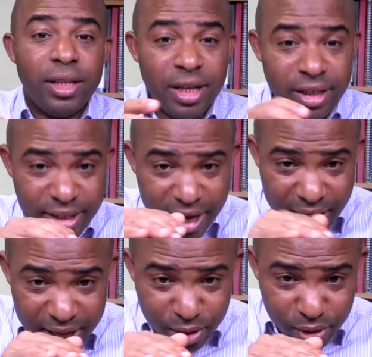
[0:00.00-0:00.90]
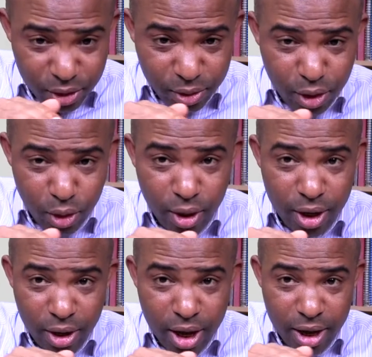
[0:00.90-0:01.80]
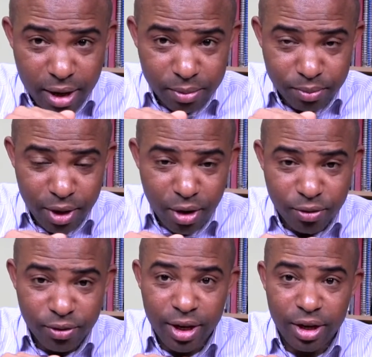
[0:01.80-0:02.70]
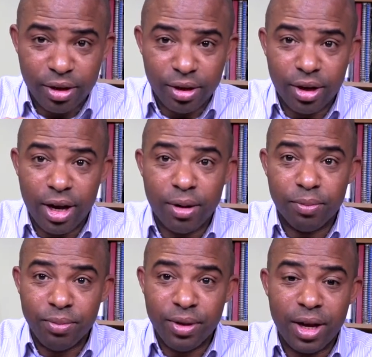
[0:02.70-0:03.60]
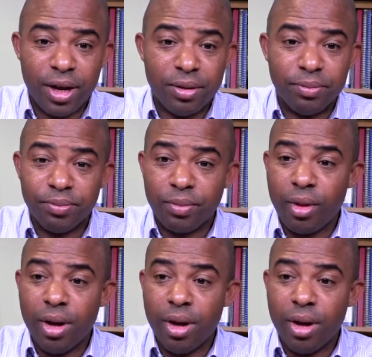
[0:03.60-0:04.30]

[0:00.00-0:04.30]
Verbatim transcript: he still had there was still you know a, a bit of the um, um,